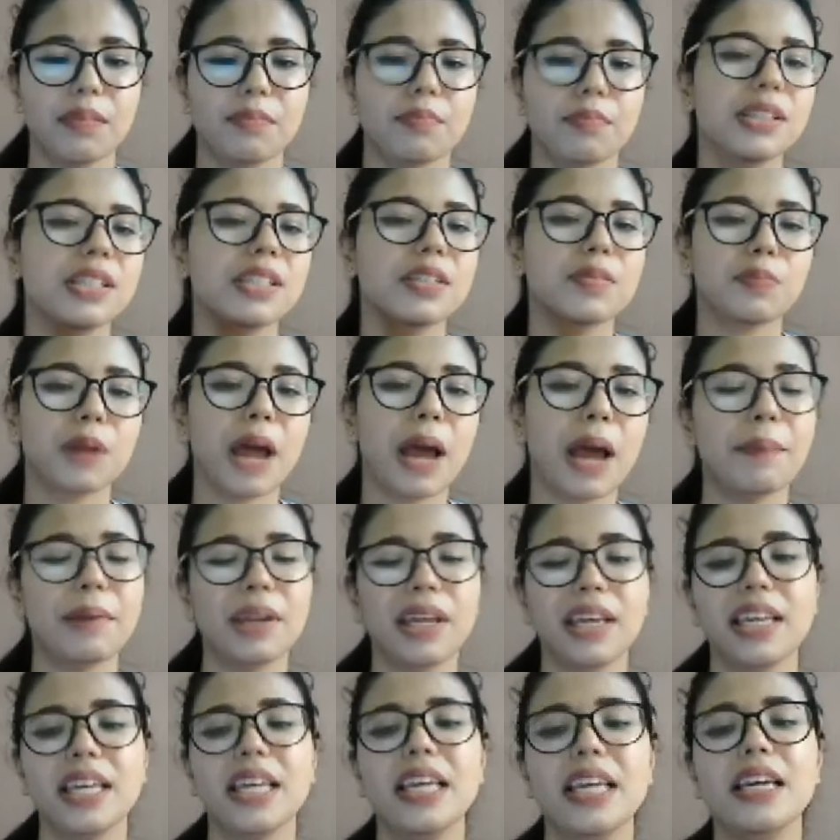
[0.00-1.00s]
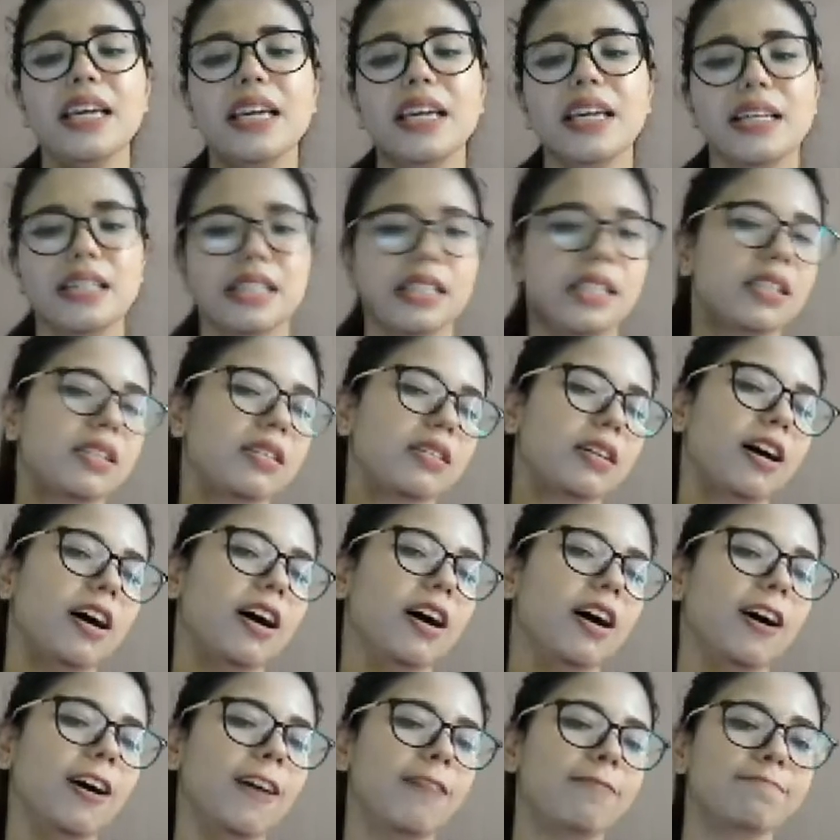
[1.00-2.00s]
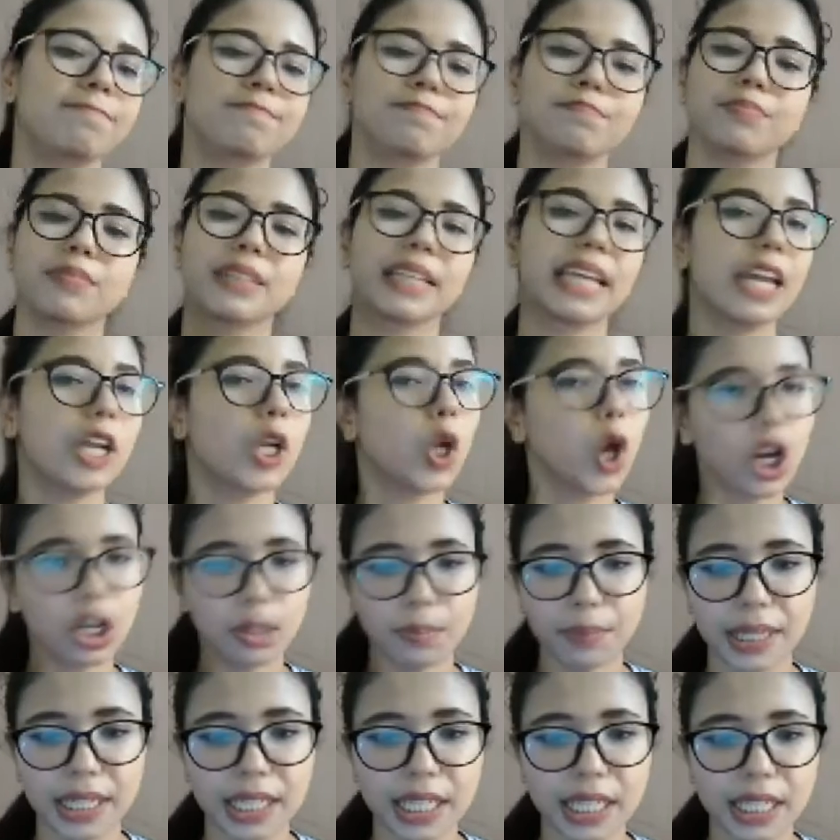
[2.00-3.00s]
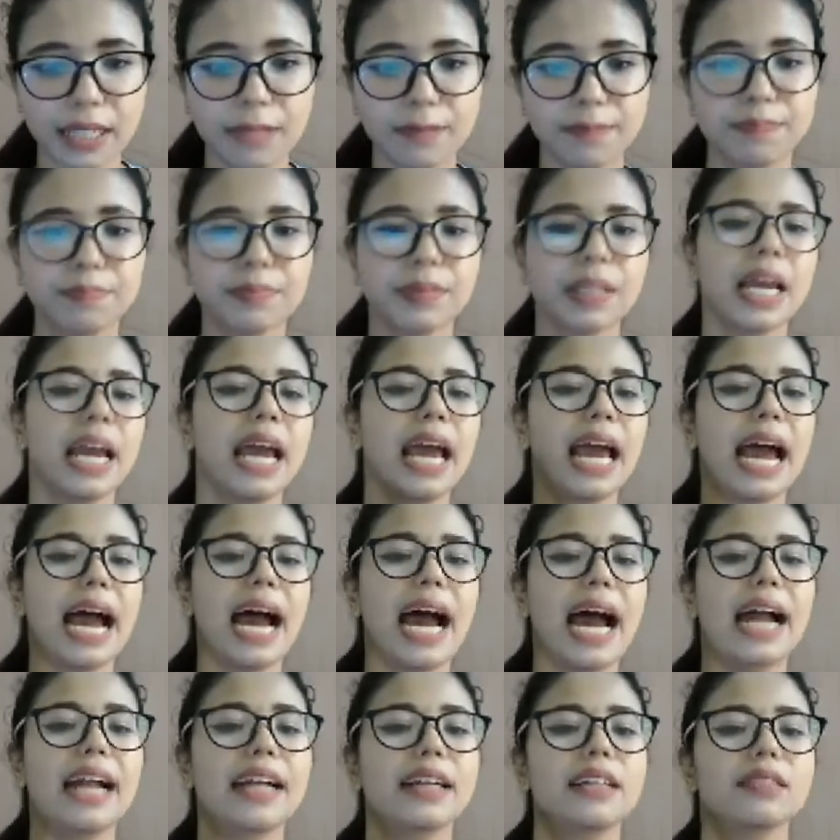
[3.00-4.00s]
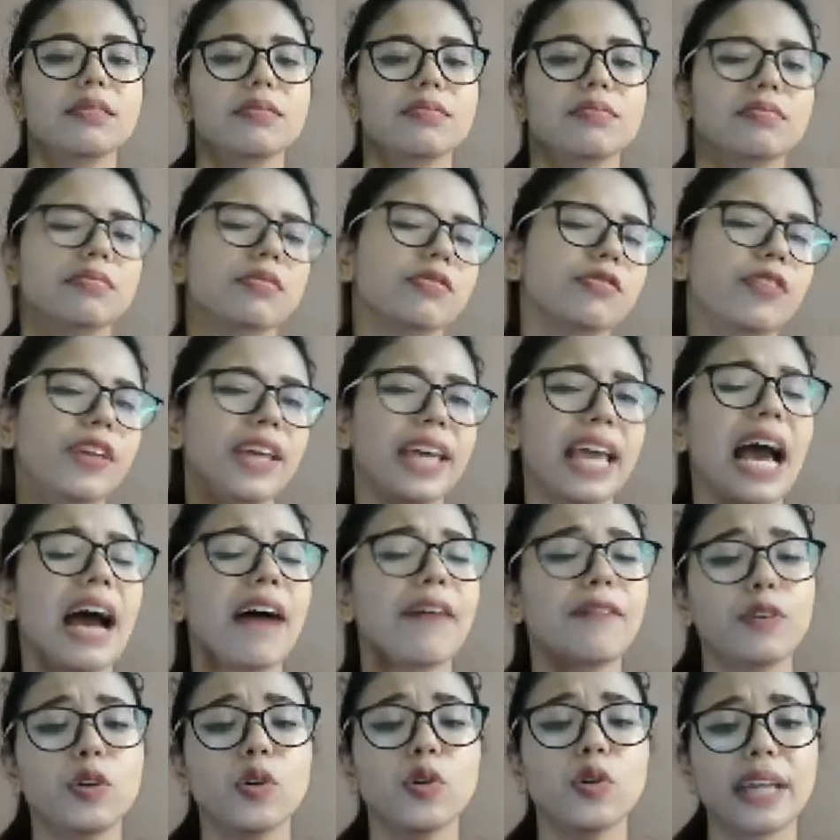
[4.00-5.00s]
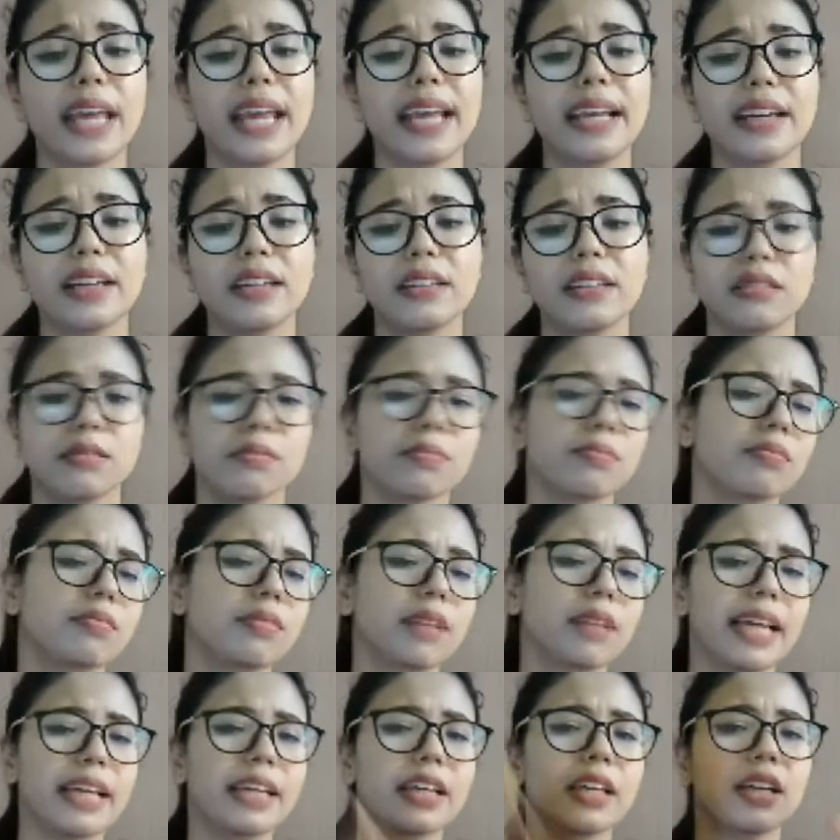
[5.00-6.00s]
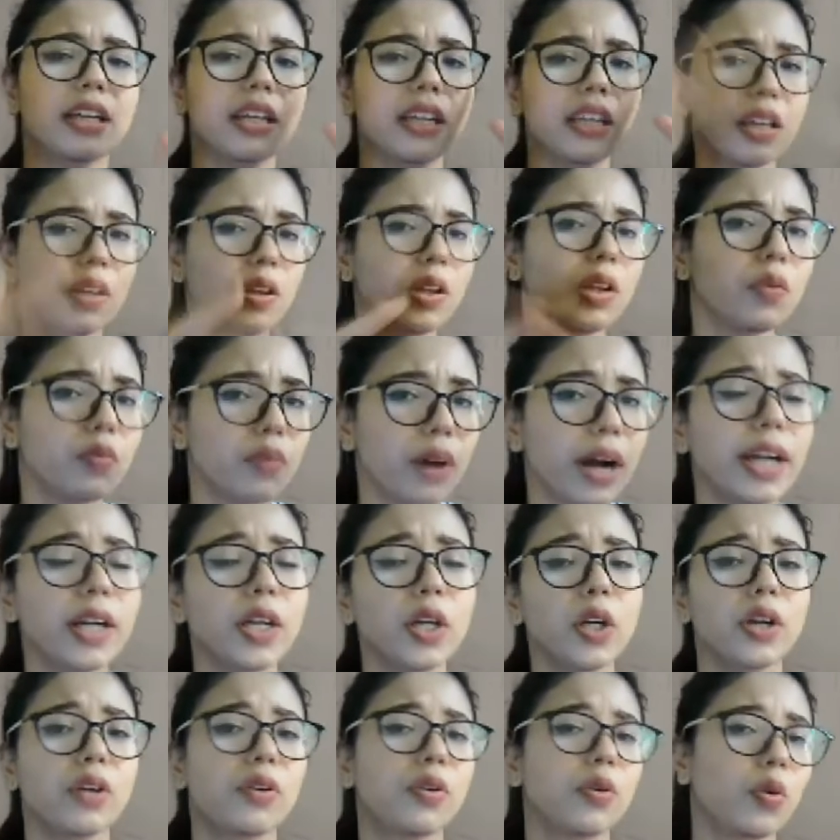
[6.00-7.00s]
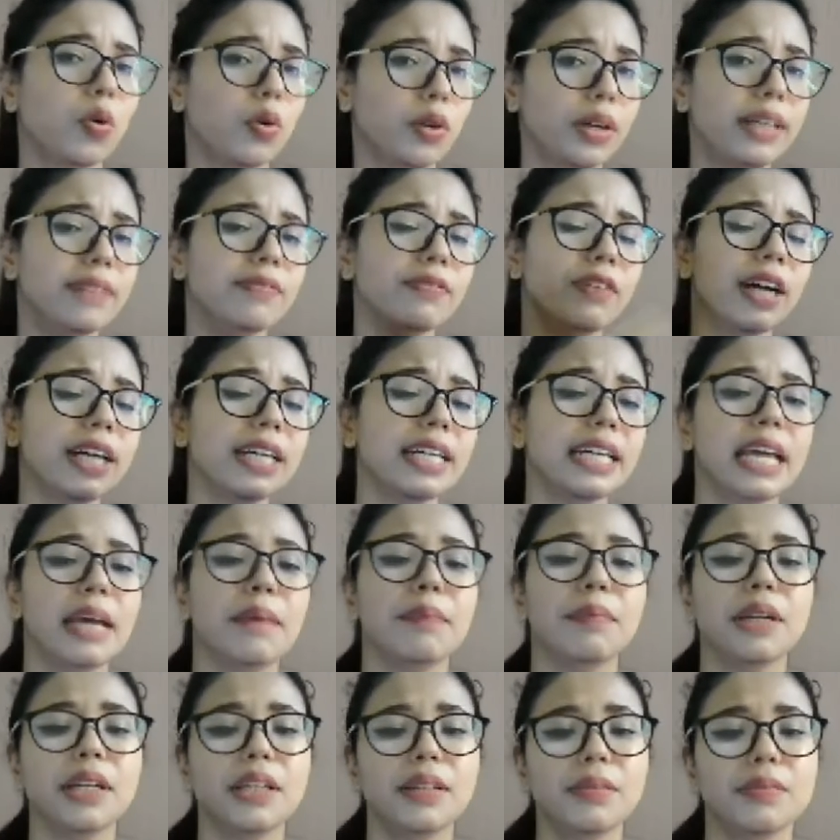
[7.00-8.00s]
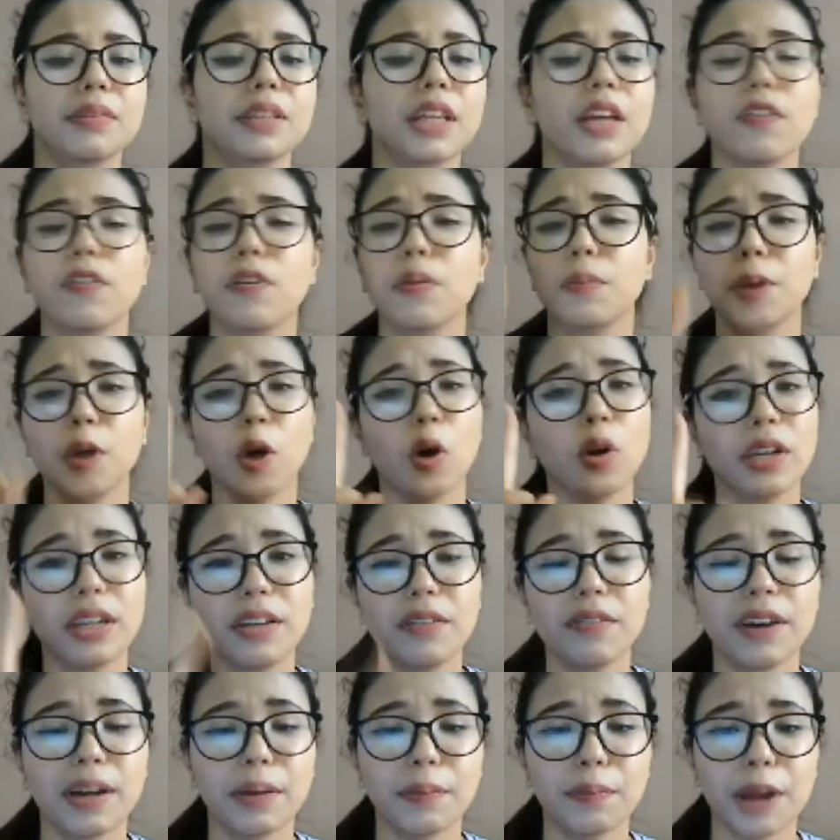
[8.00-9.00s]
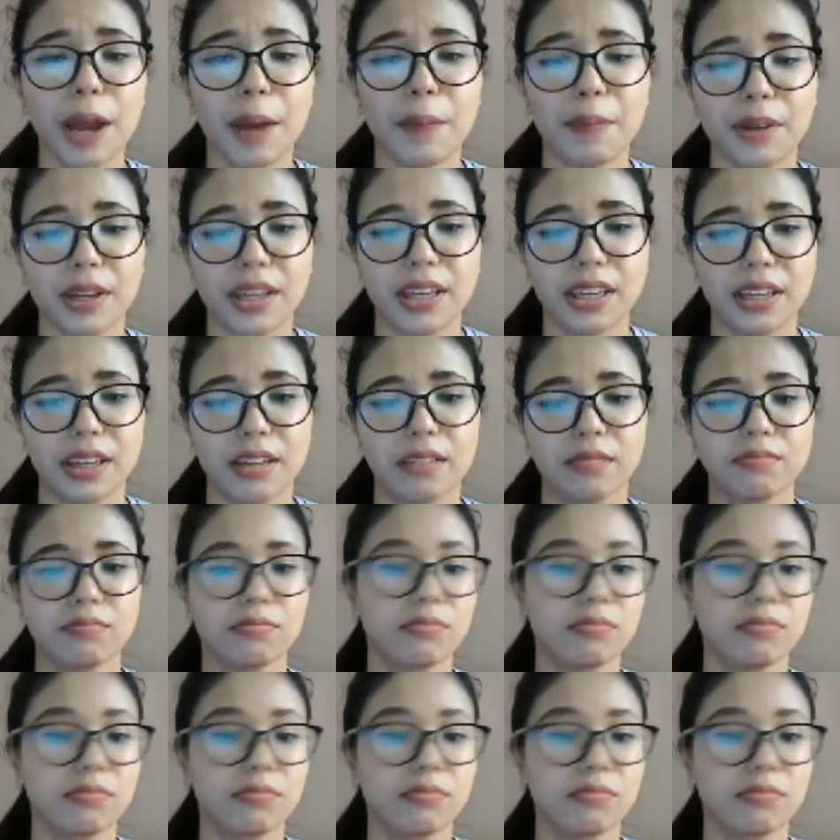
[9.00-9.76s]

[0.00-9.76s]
Means primary key is cannot be null, and we have to take it like in one table there will be only one primary key,